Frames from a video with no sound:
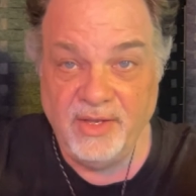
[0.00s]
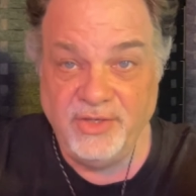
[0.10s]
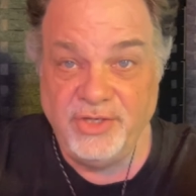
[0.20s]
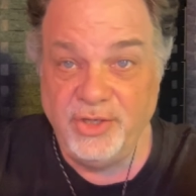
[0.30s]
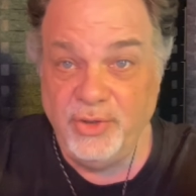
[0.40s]

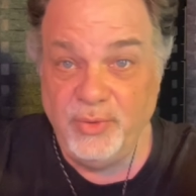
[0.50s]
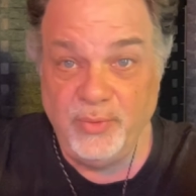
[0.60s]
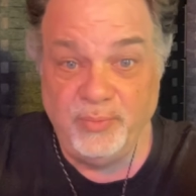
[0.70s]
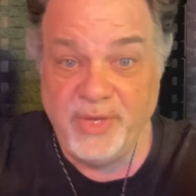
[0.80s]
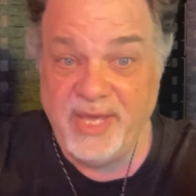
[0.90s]
to
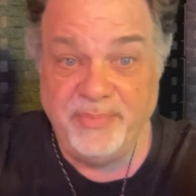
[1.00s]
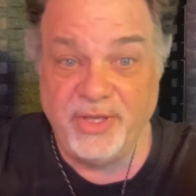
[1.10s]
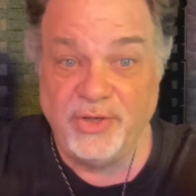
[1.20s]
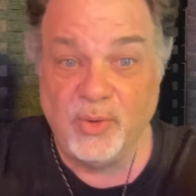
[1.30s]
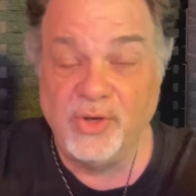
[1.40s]
keep the
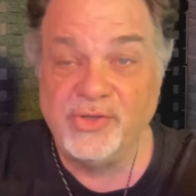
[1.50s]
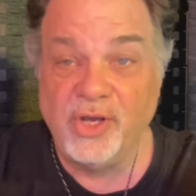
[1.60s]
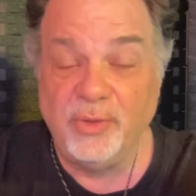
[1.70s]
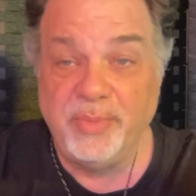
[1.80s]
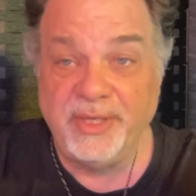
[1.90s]
doors
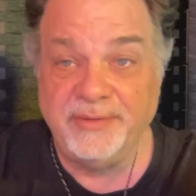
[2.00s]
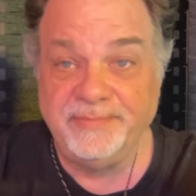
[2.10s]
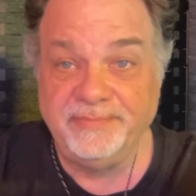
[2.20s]
open.